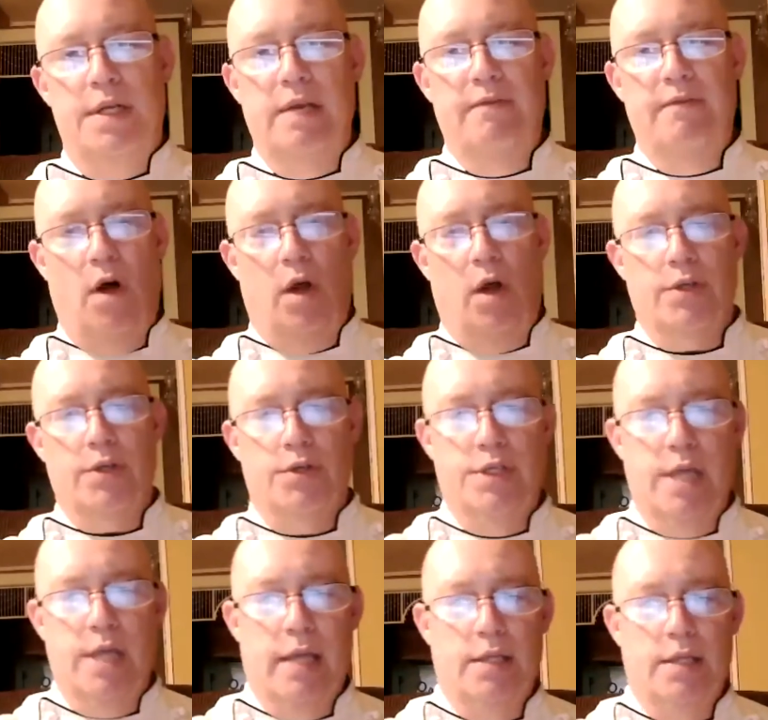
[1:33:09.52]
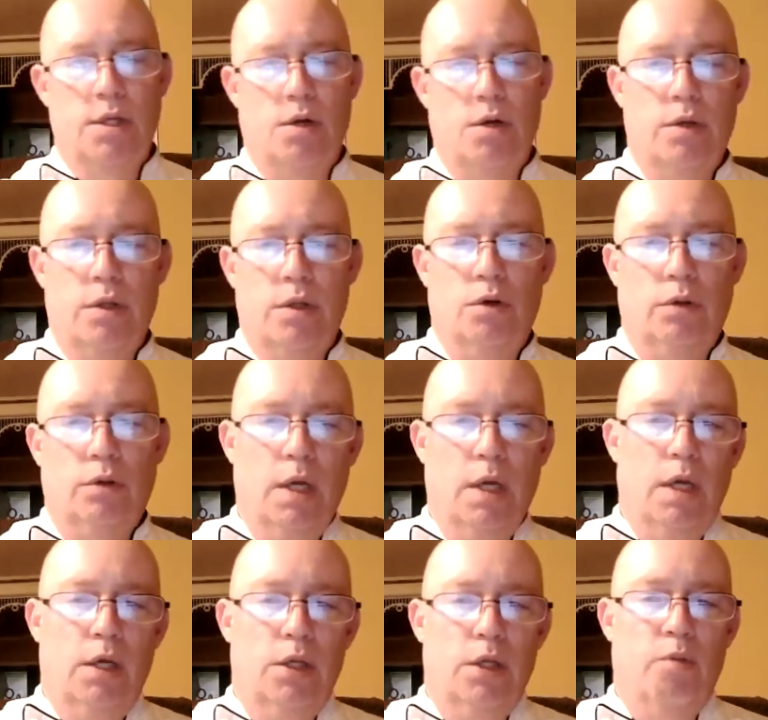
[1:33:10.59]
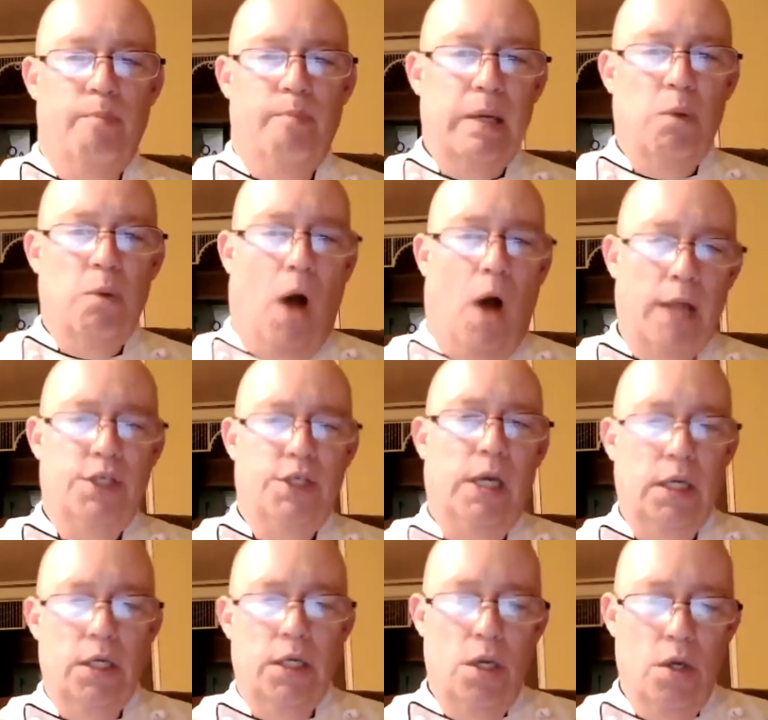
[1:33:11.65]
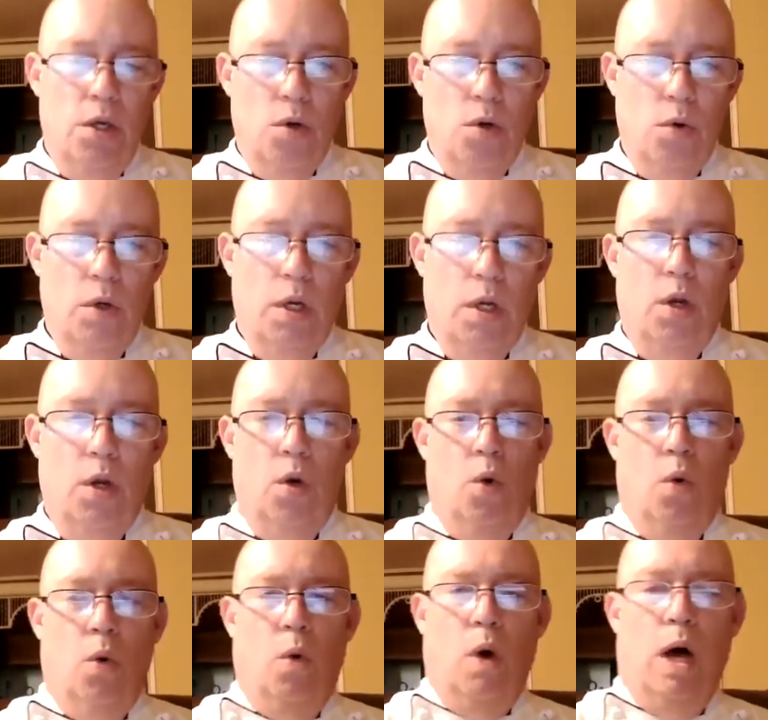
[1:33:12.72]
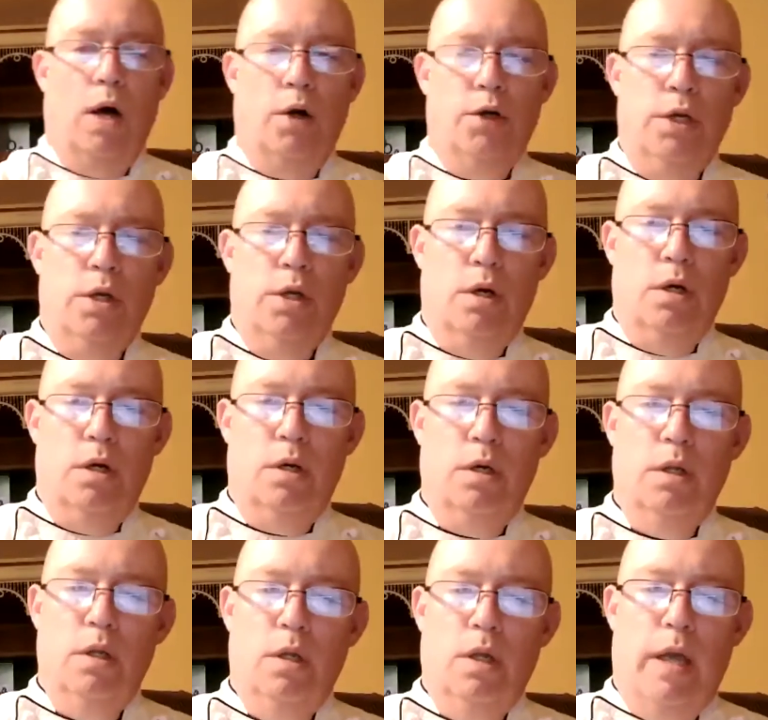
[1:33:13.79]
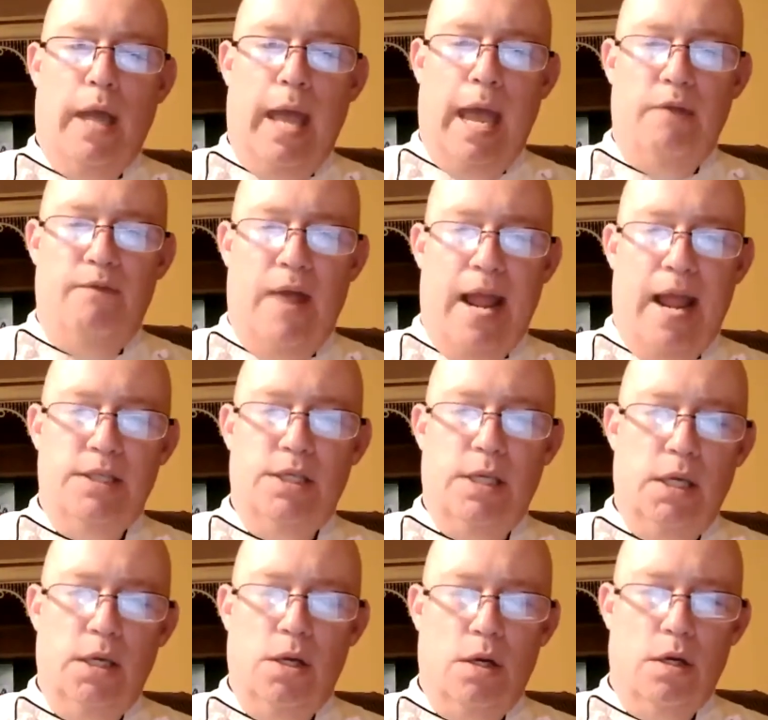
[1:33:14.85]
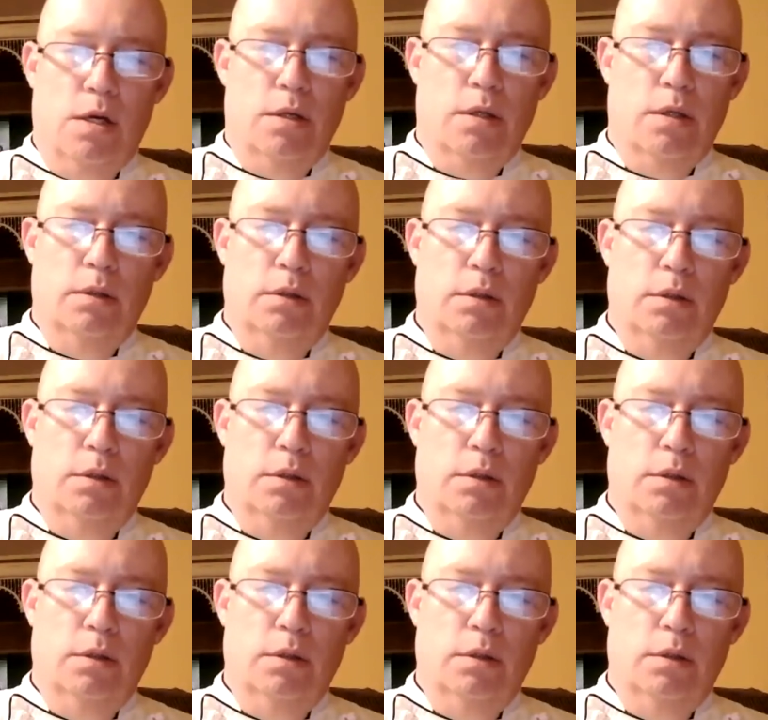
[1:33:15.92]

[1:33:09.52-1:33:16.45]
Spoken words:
the defaults are set. So you'll be watching you while you're advancing your